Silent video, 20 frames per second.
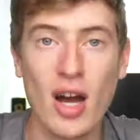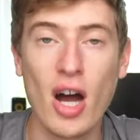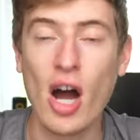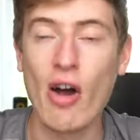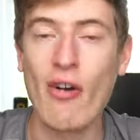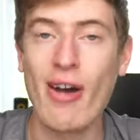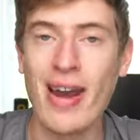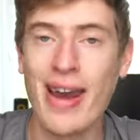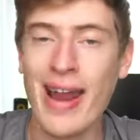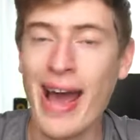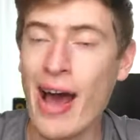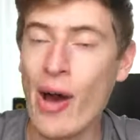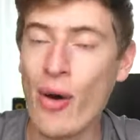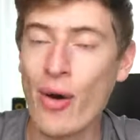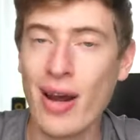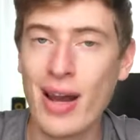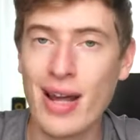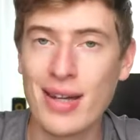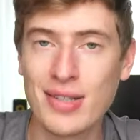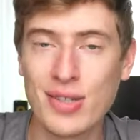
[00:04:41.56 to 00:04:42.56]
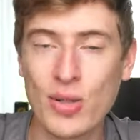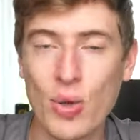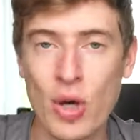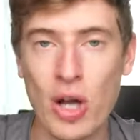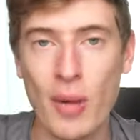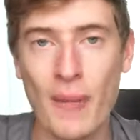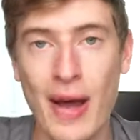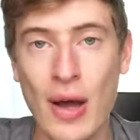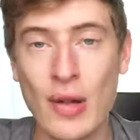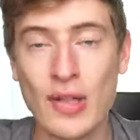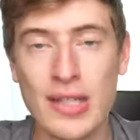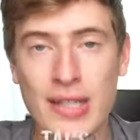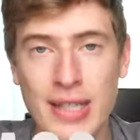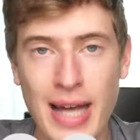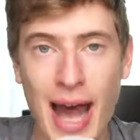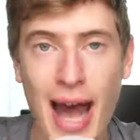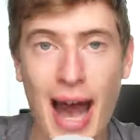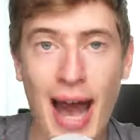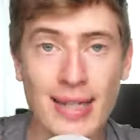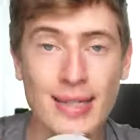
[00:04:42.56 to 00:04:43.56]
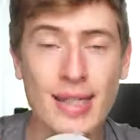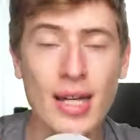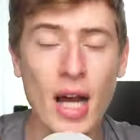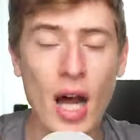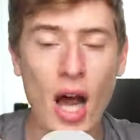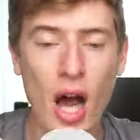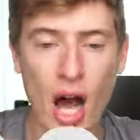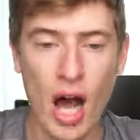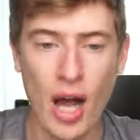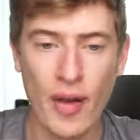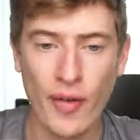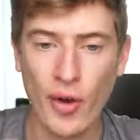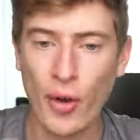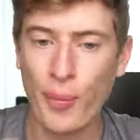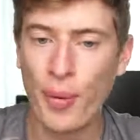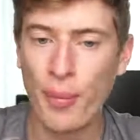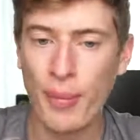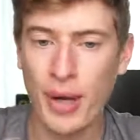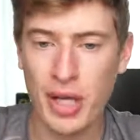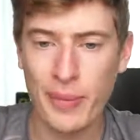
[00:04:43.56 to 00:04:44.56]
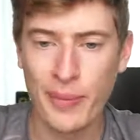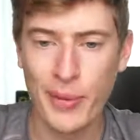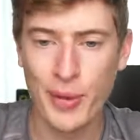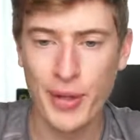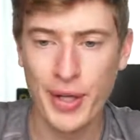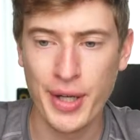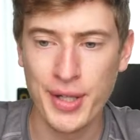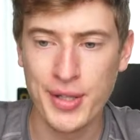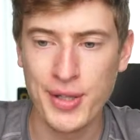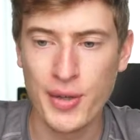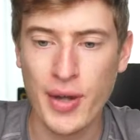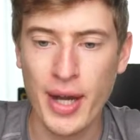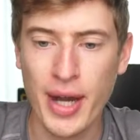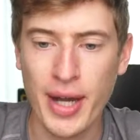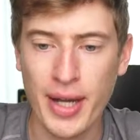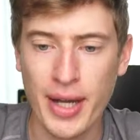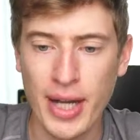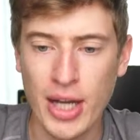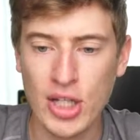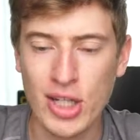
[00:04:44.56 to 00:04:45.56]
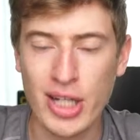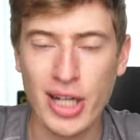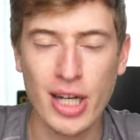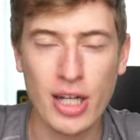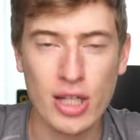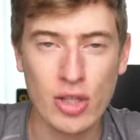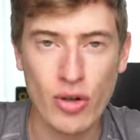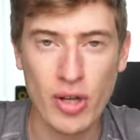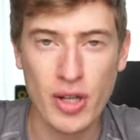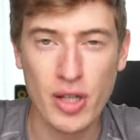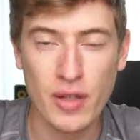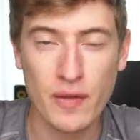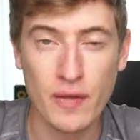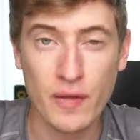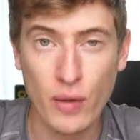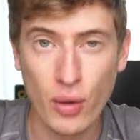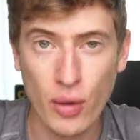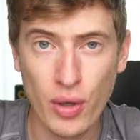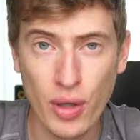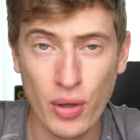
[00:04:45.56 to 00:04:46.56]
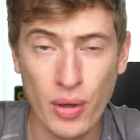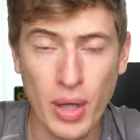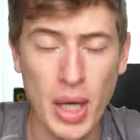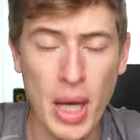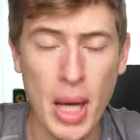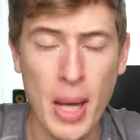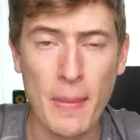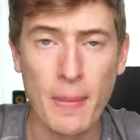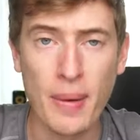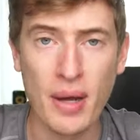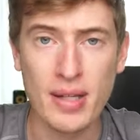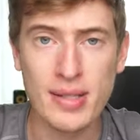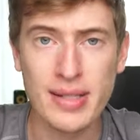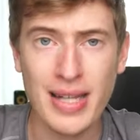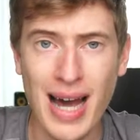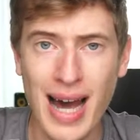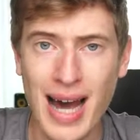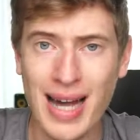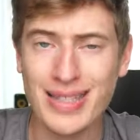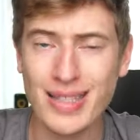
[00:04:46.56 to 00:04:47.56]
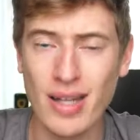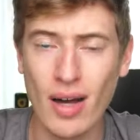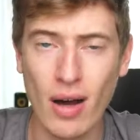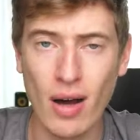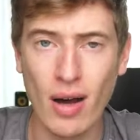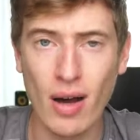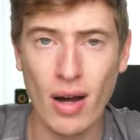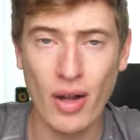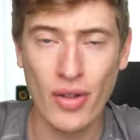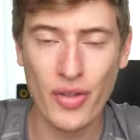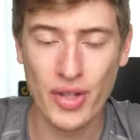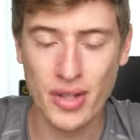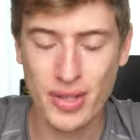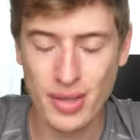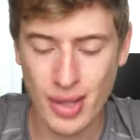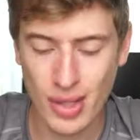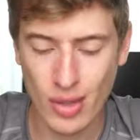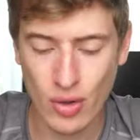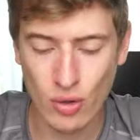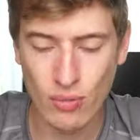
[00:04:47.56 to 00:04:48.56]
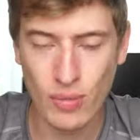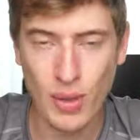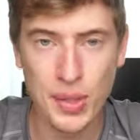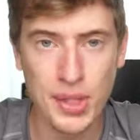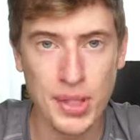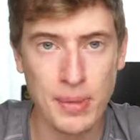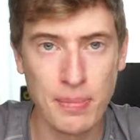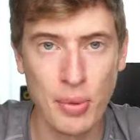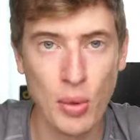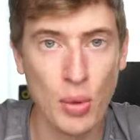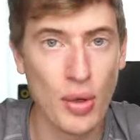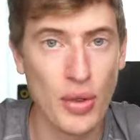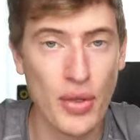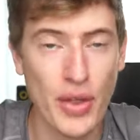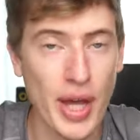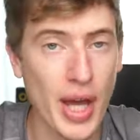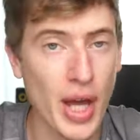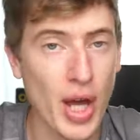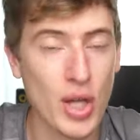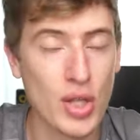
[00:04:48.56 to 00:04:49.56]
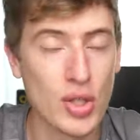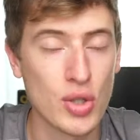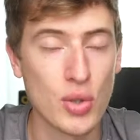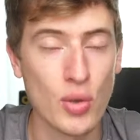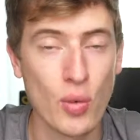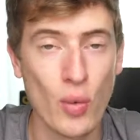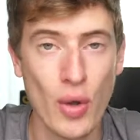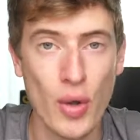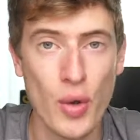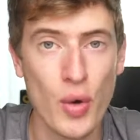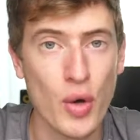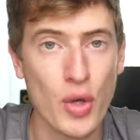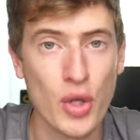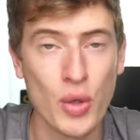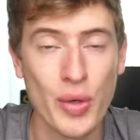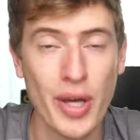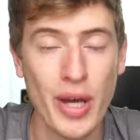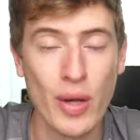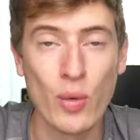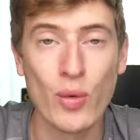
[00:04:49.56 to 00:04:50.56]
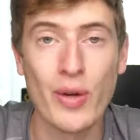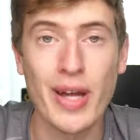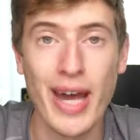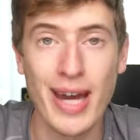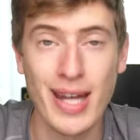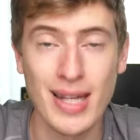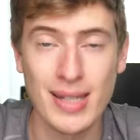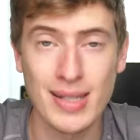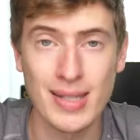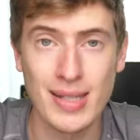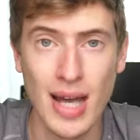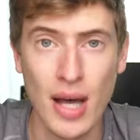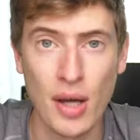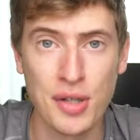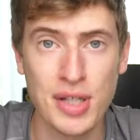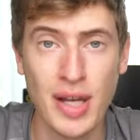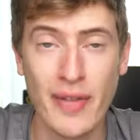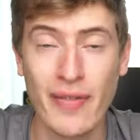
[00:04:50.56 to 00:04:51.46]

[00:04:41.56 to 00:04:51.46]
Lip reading: All right, now let's talk about tags. I've opened my computer here so that I can actually illustrate this for you. But tags are the single most important thing to whether or not you get organic sales.